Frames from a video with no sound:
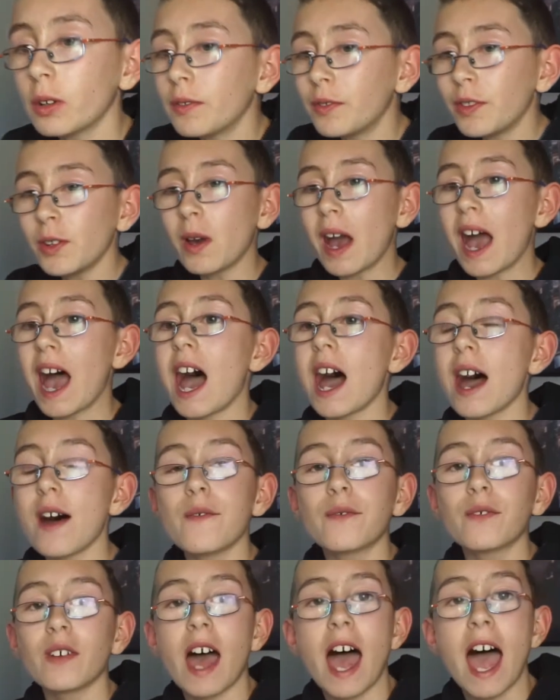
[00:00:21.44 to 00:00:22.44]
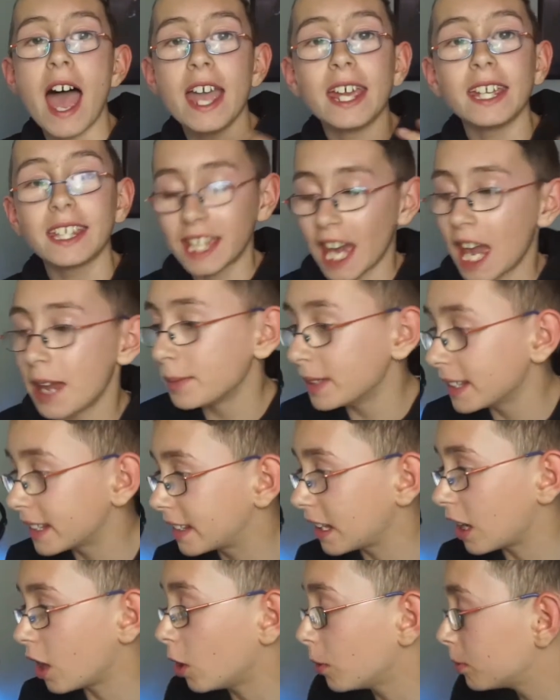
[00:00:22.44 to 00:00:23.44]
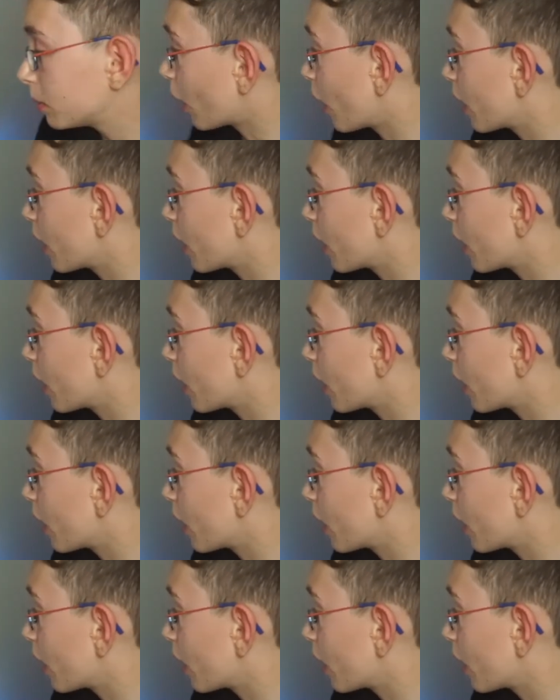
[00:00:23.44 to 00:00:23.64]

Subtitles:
if you have a gaming setup